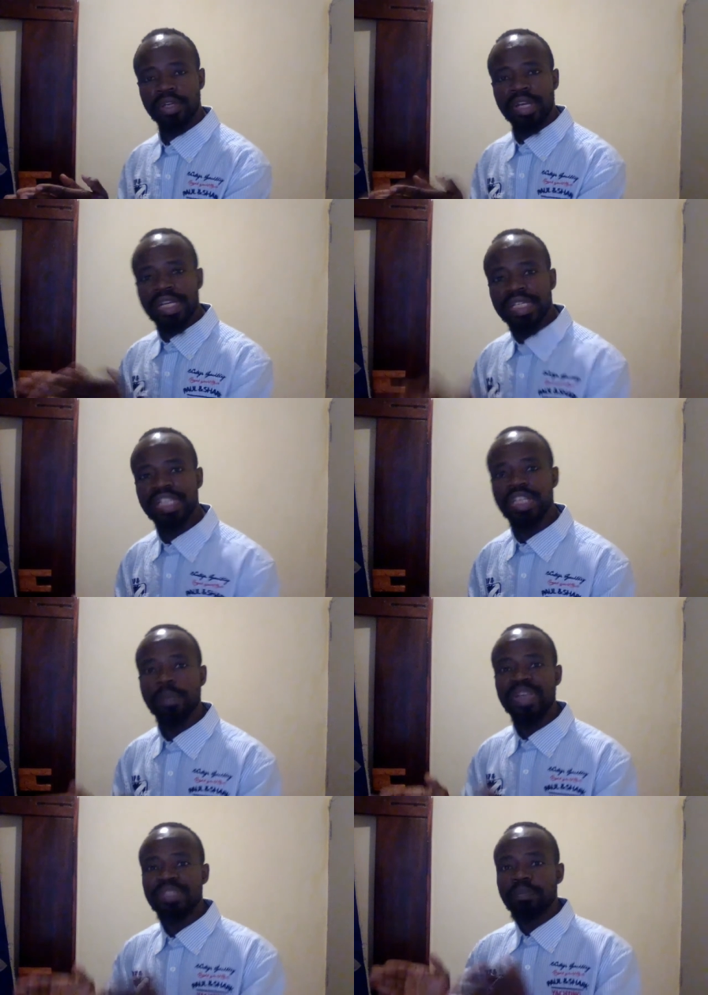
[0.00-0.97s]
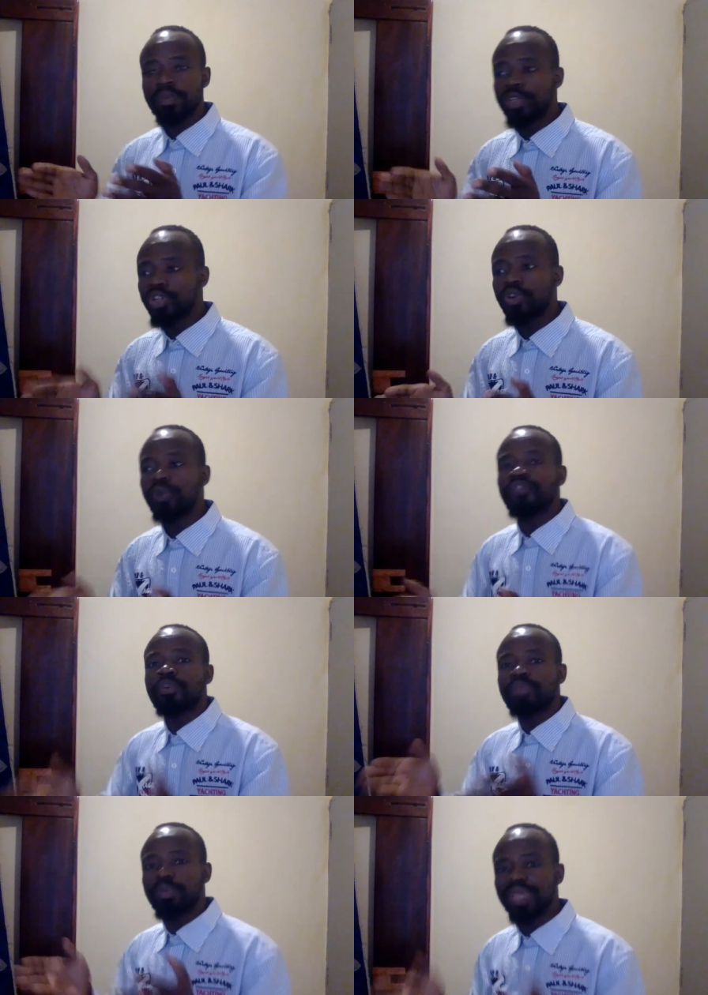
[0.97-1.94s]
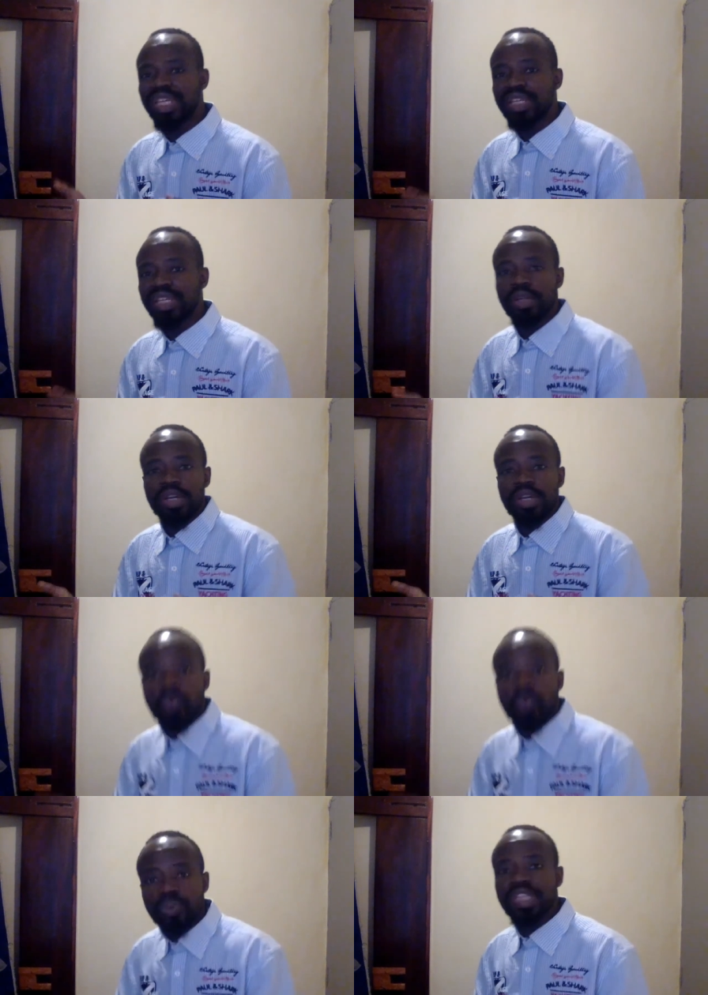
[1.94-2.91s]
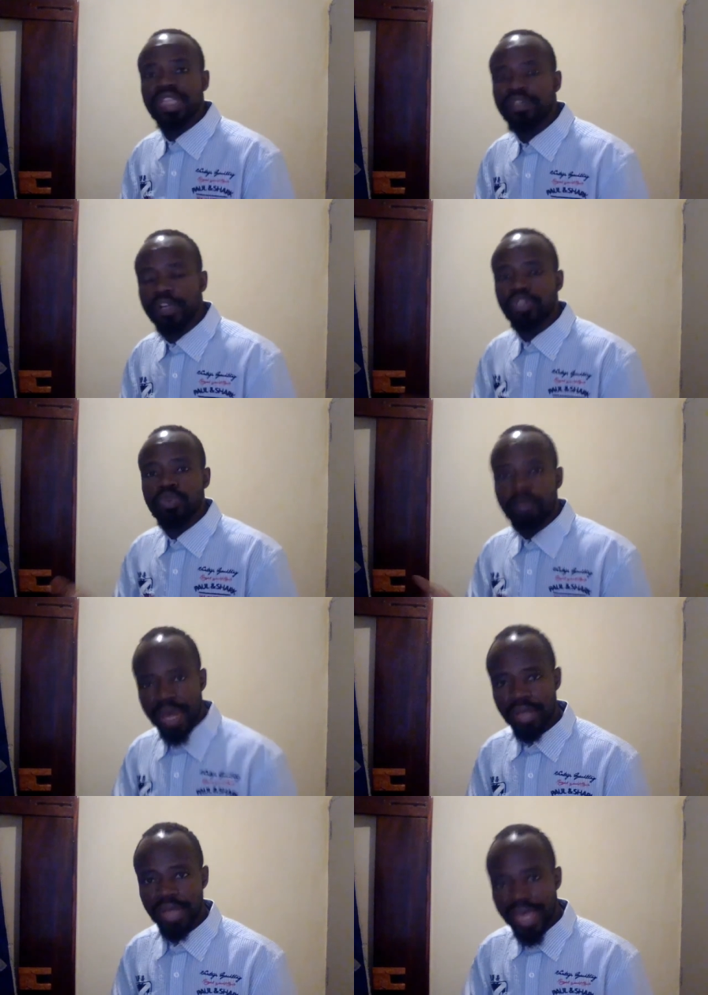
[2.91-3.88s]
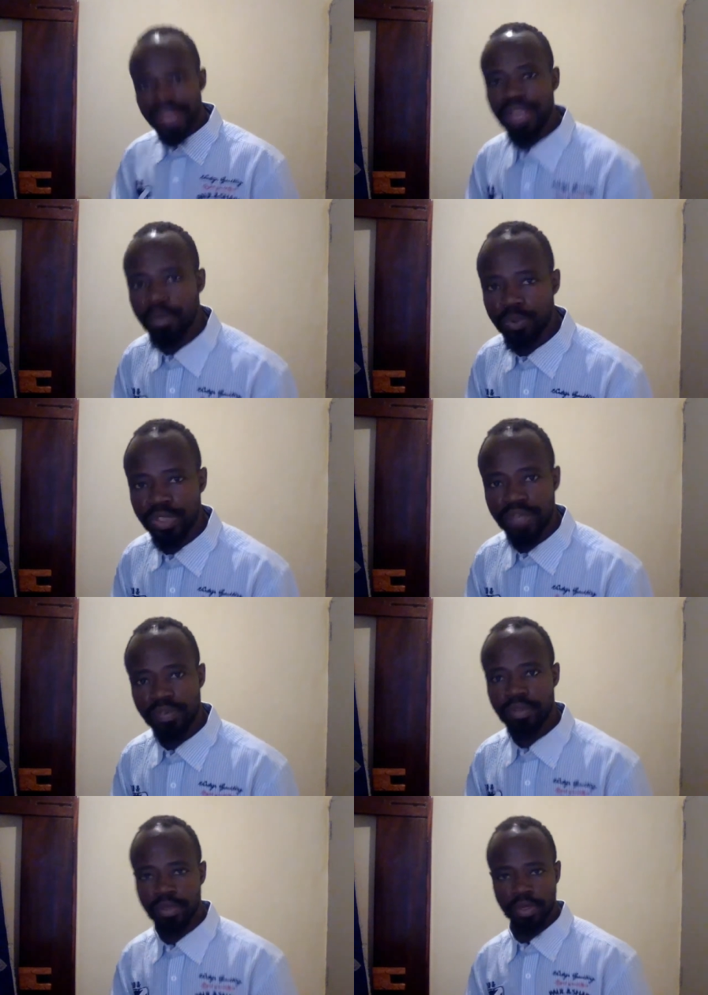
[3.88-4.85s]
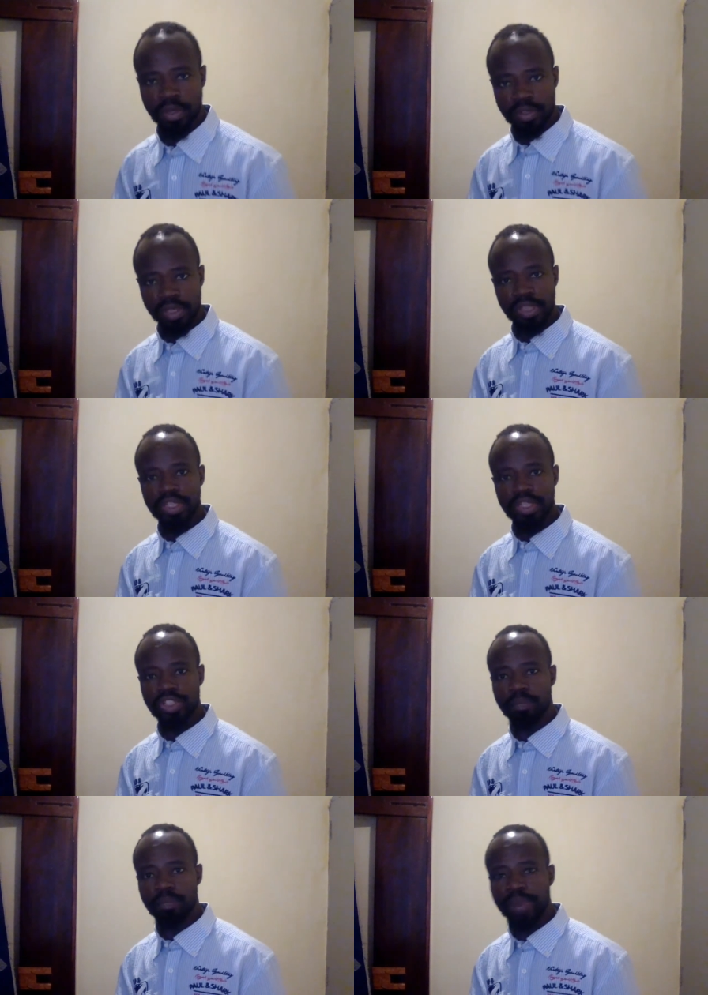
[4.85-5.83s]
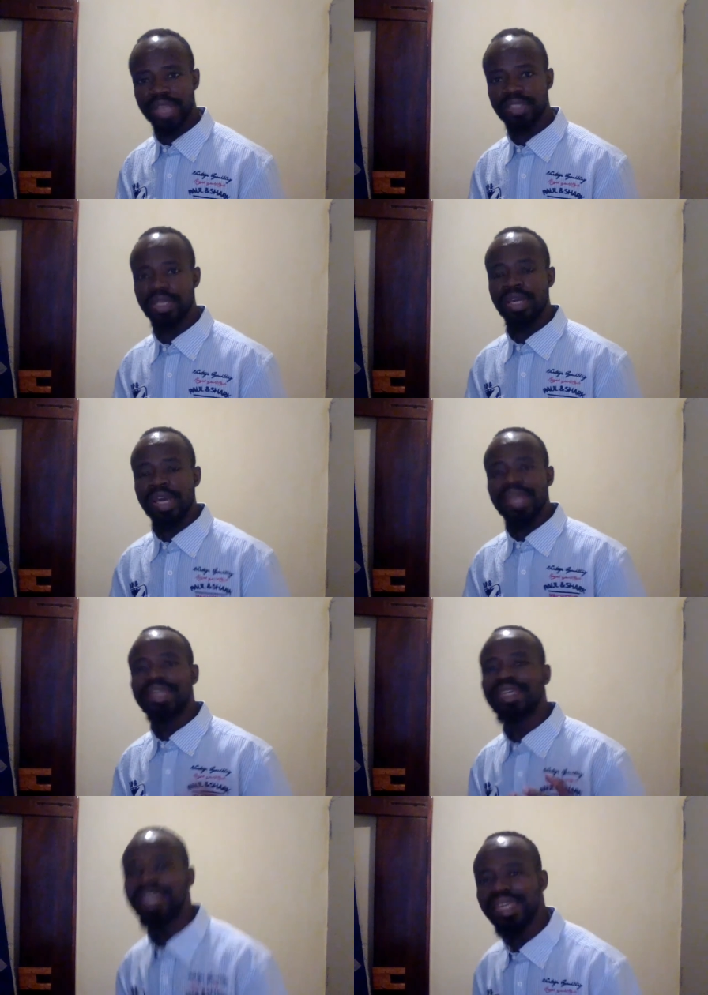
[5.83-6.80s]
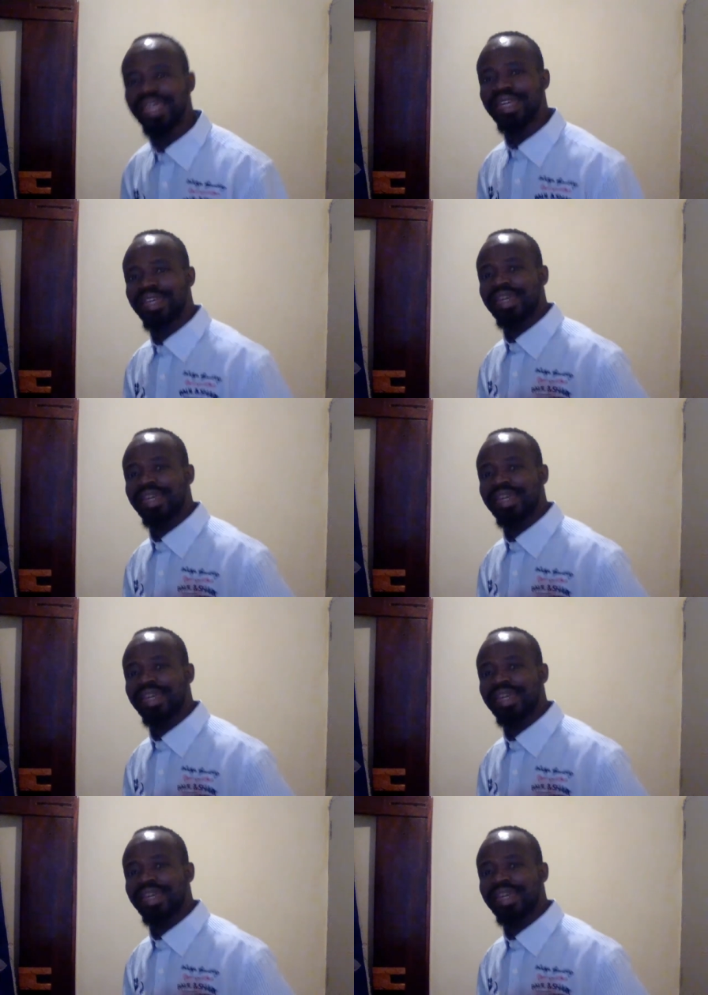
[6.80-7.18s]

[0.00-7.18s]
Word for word: Leadership, as you know, from the beginning was given to man. Adam was given the leadership, but he